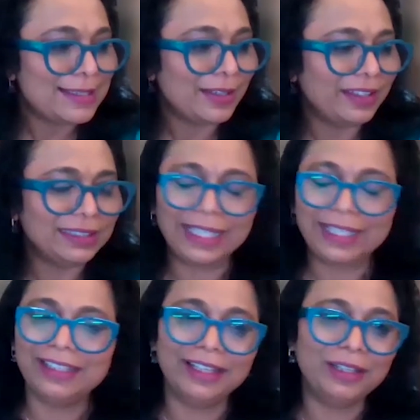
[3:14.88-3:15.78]
So he's
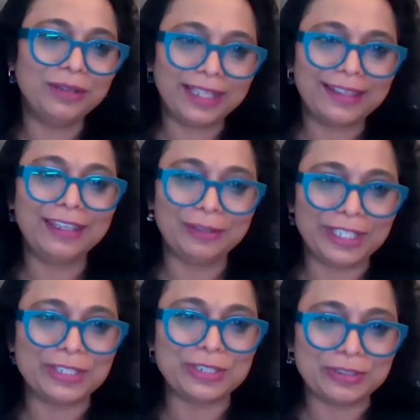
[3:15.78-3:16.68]
like, no, I think you
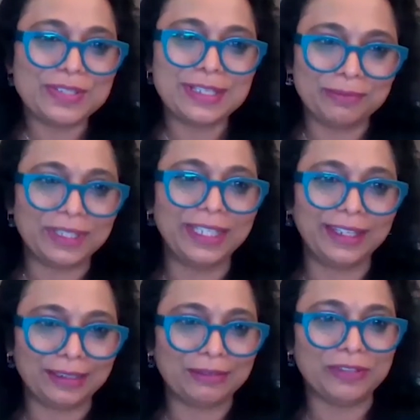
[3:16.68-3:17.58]
need to do
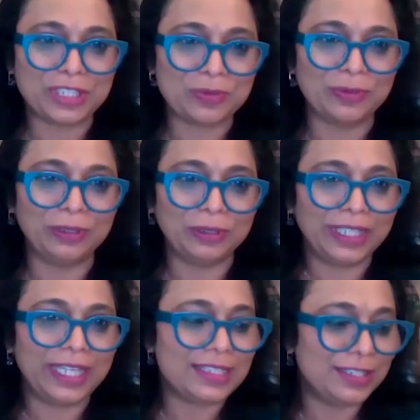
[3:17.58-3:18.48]
something which will
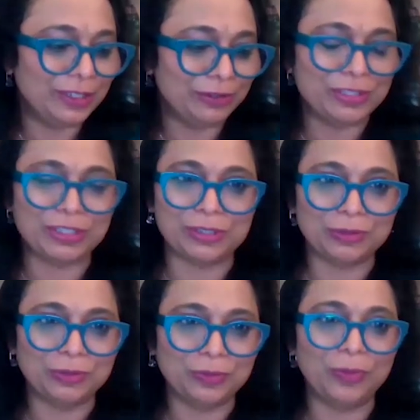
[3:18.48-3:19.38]
get you to
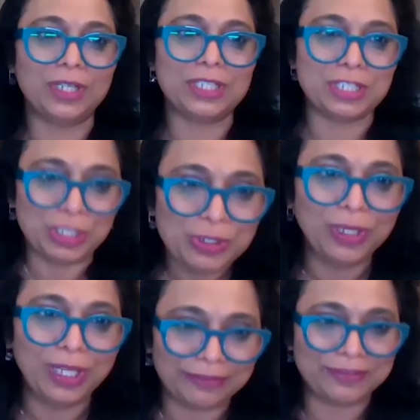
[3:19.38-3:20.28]
do what
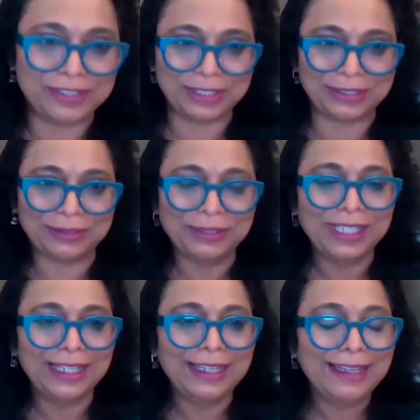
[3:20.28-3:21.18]
you love to do.
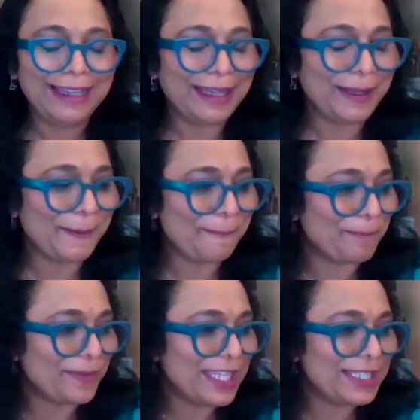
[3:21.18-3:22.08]

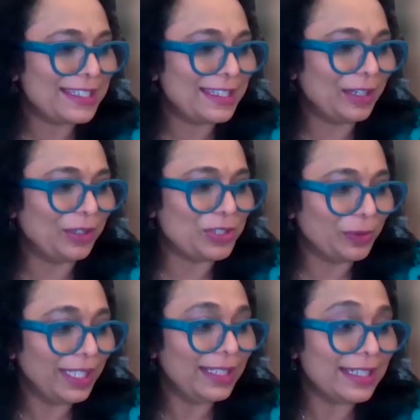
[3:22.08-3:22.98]
So
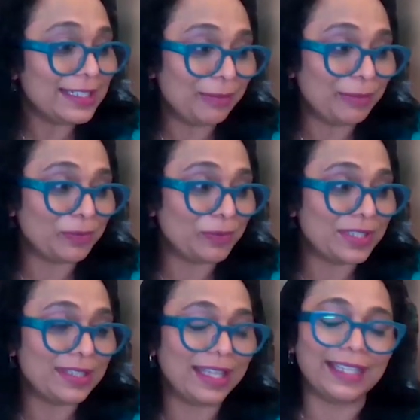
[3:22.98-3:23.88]
during that time, it
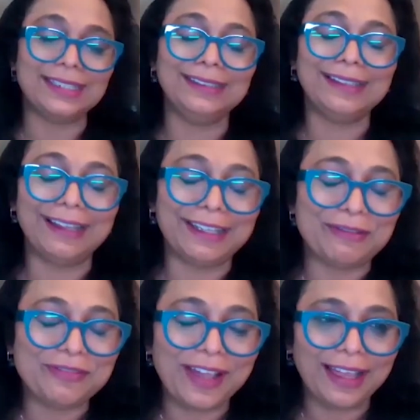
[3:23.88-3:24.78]
was
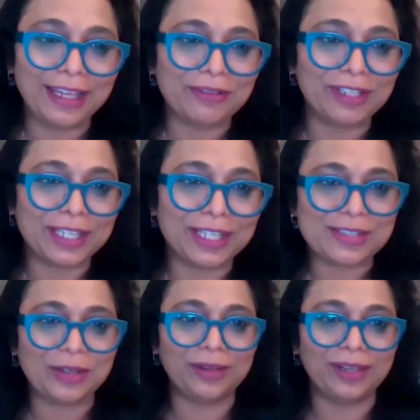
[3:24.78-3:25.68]
1995, and I
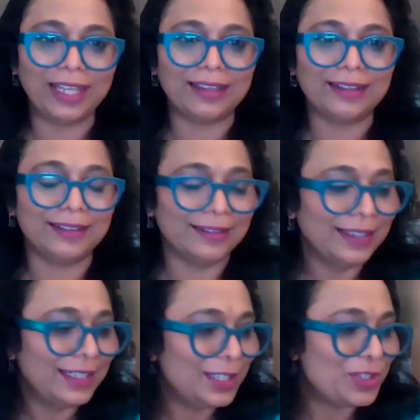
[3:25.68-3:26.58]
saw like a
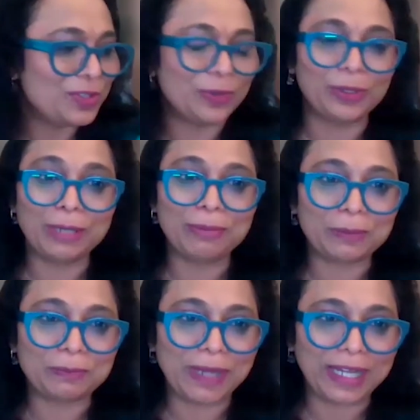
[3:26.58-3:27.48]
story
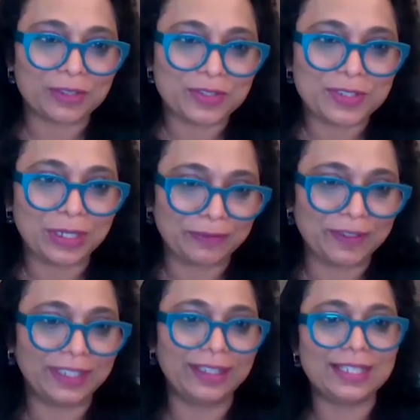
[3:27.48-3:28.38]
about Microsoft,
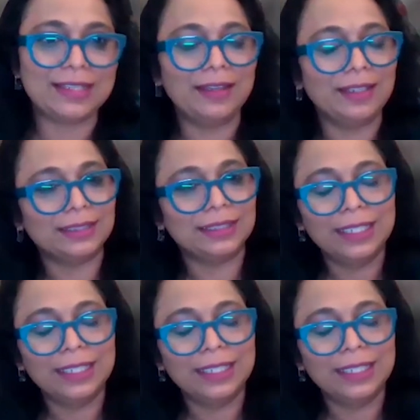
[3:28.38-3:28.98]
and they said